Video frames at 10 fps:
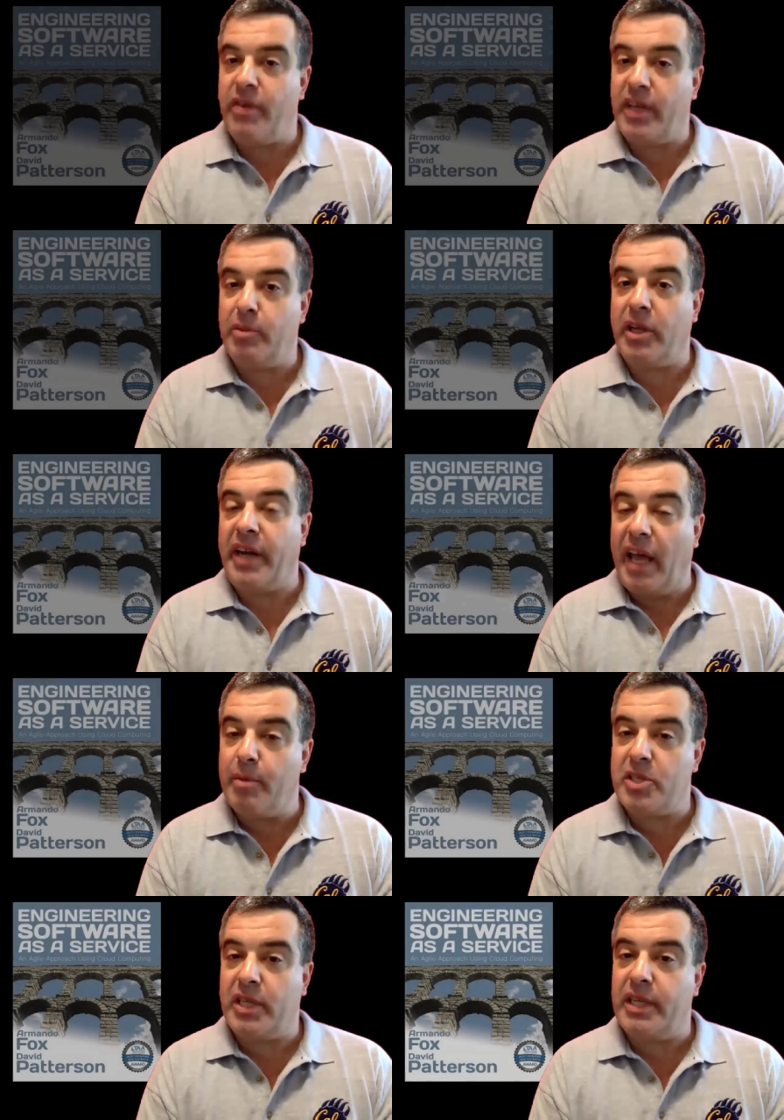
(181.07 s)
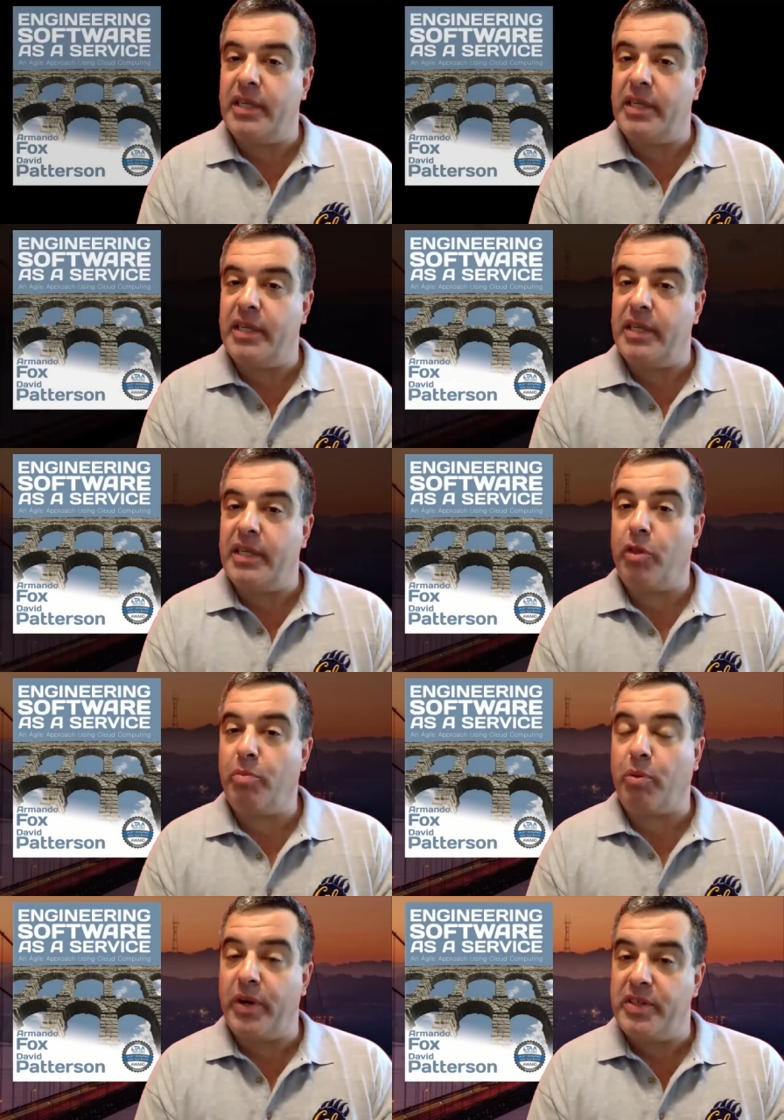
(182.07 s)
available on Amazon in both
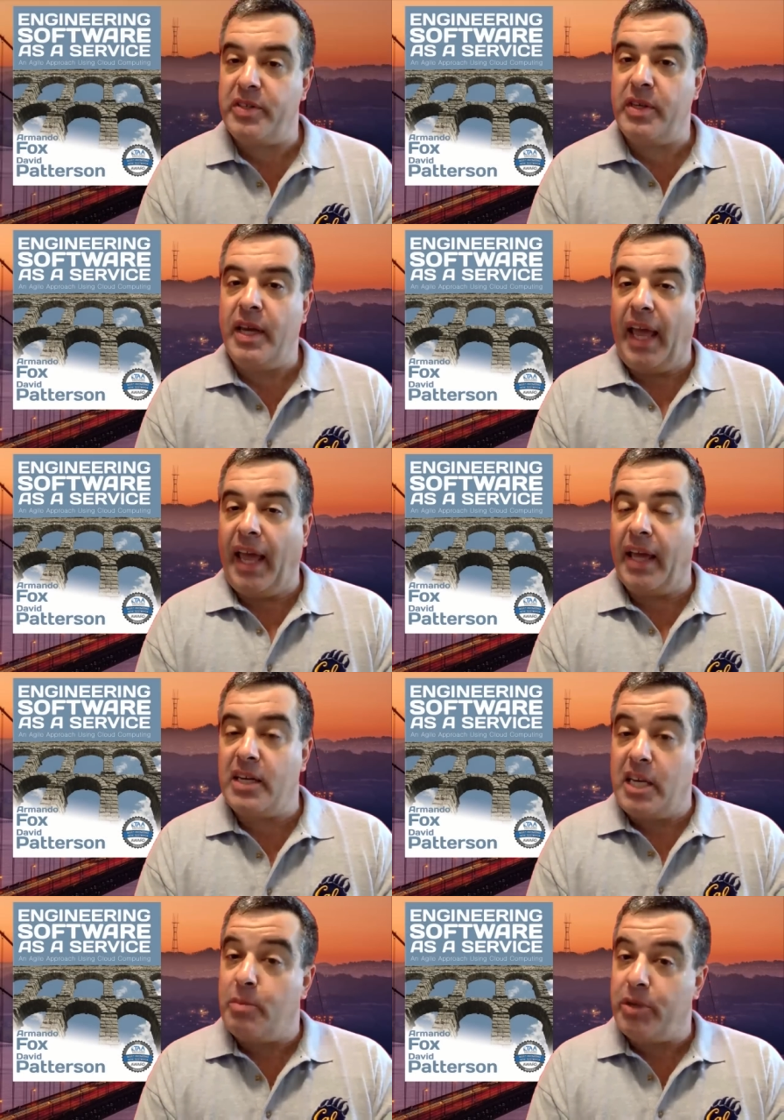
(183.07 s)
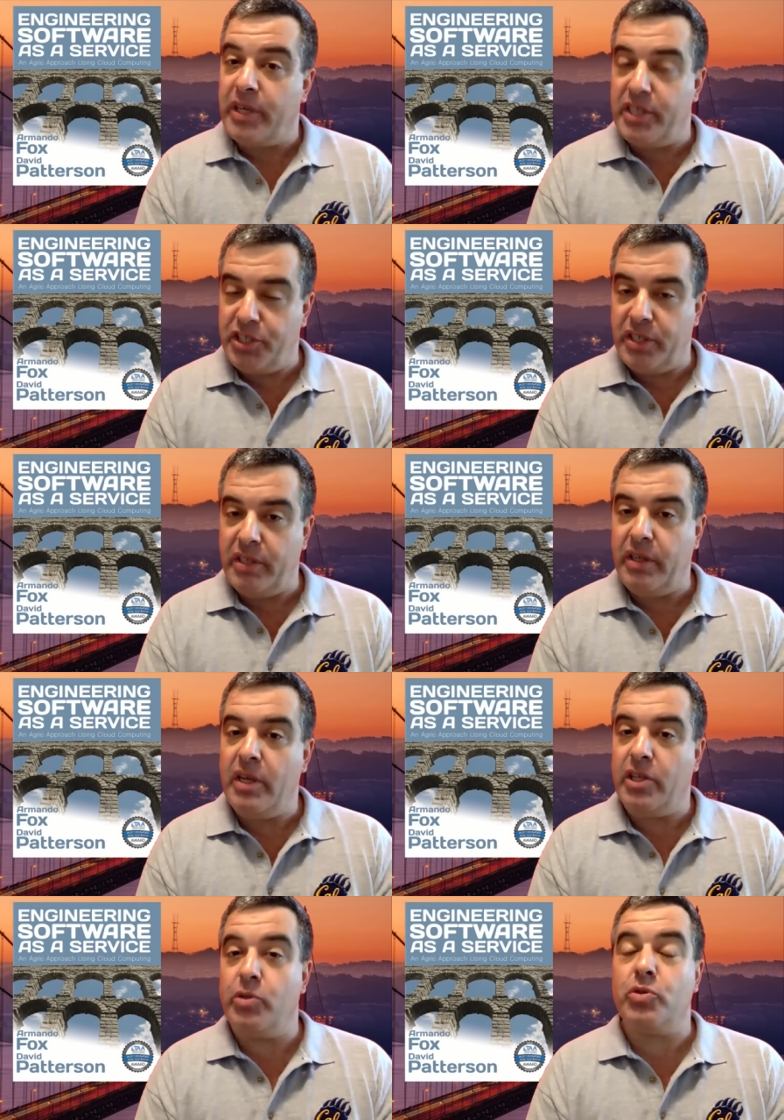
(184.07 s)
print and ebook edition.
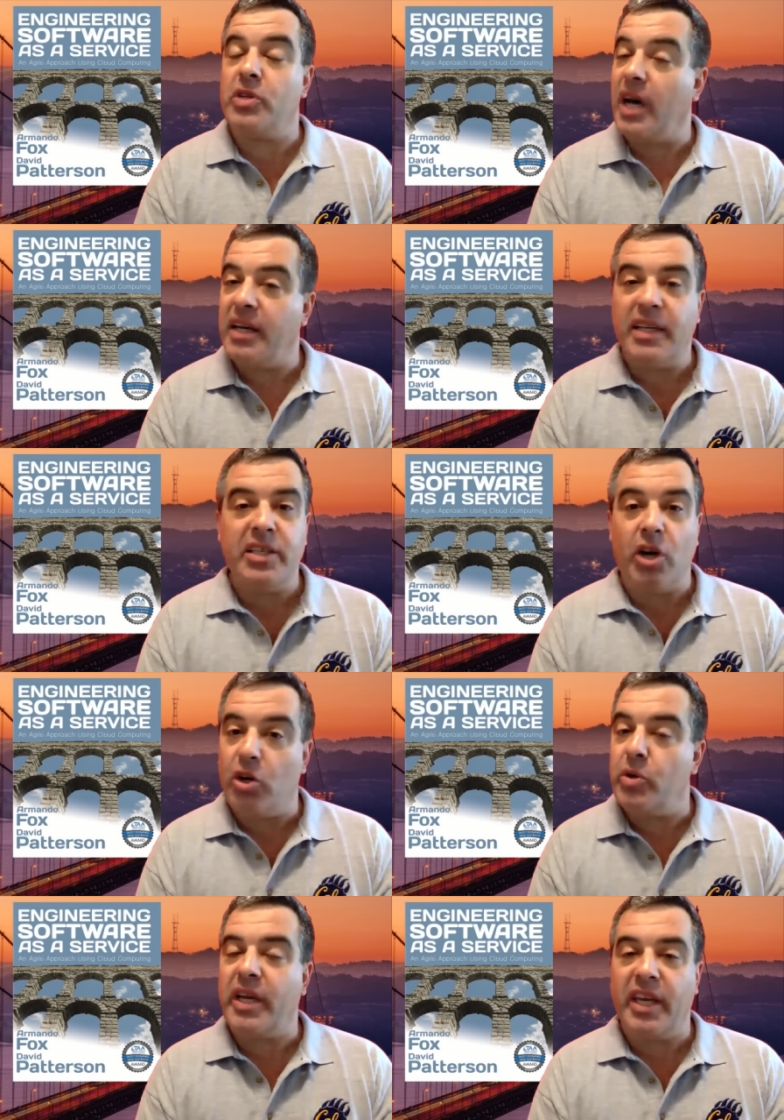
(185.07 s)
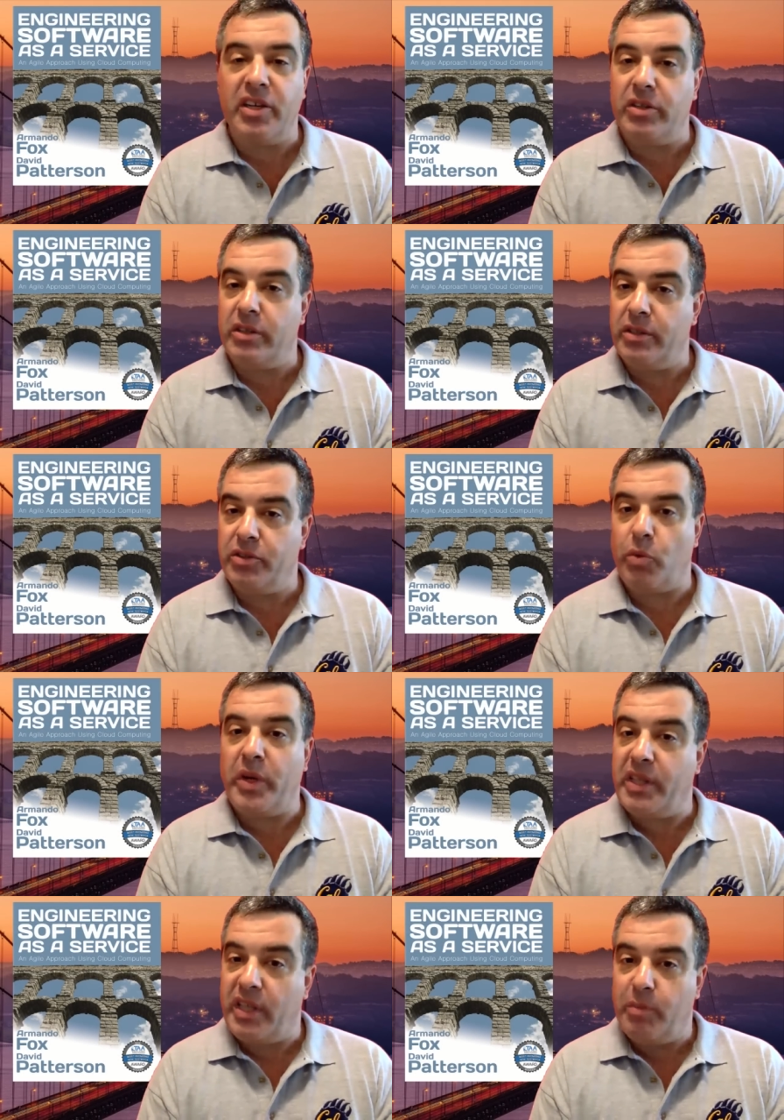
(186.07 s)
You do not need to own a Kindle to
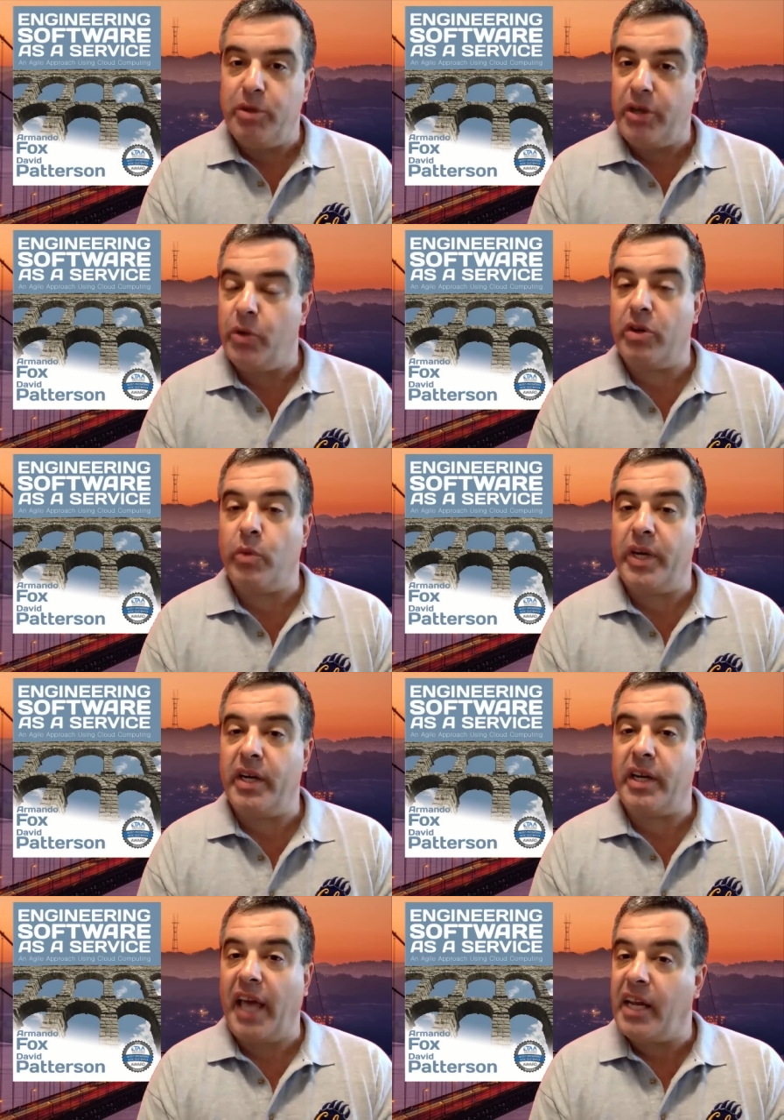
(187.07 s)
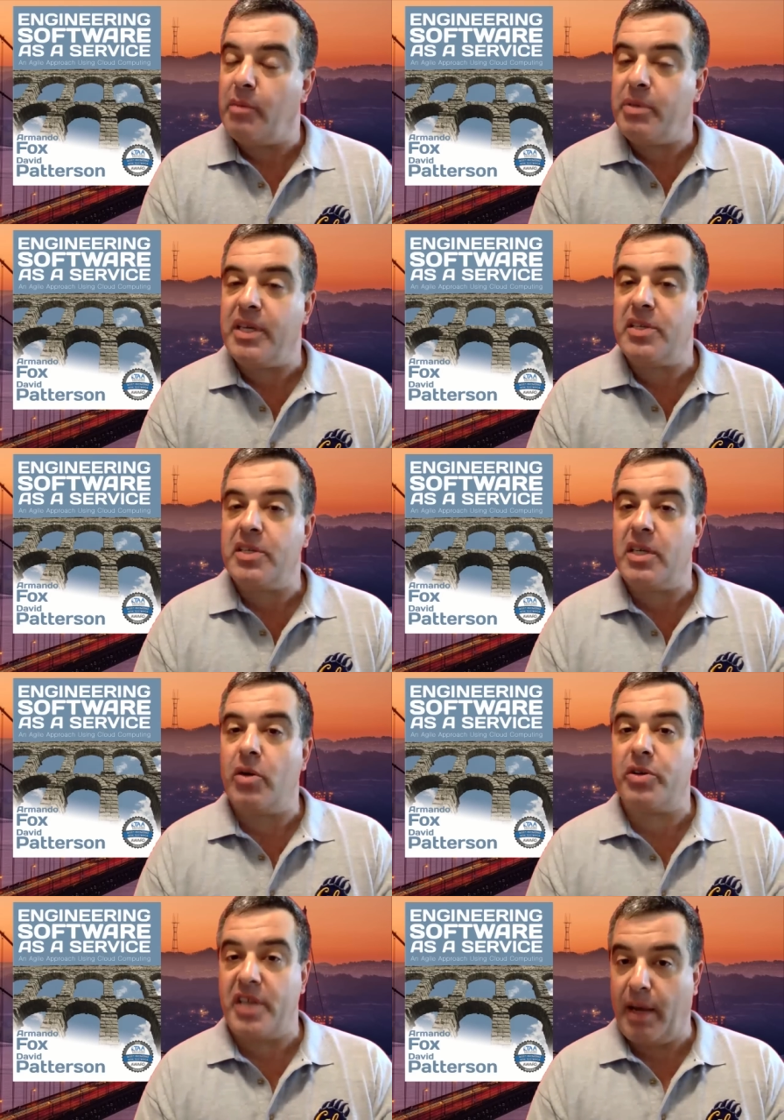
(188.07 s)
read the ebook. You can read it on any PC
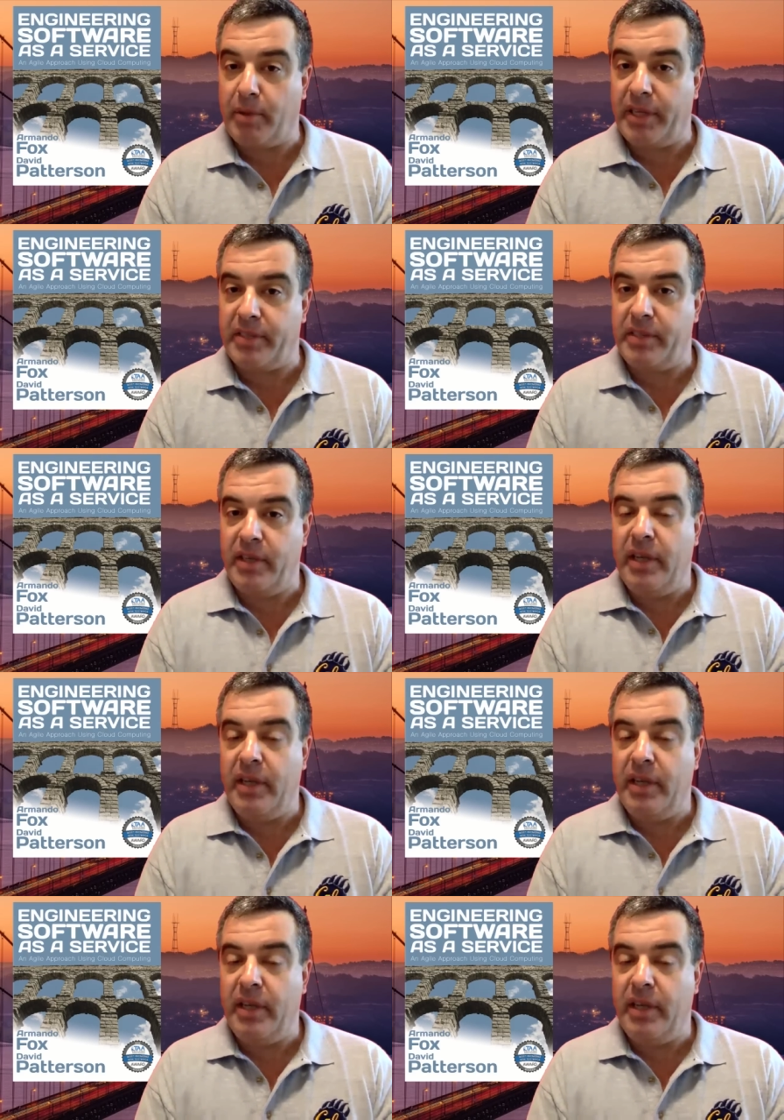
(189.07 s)
or tablet.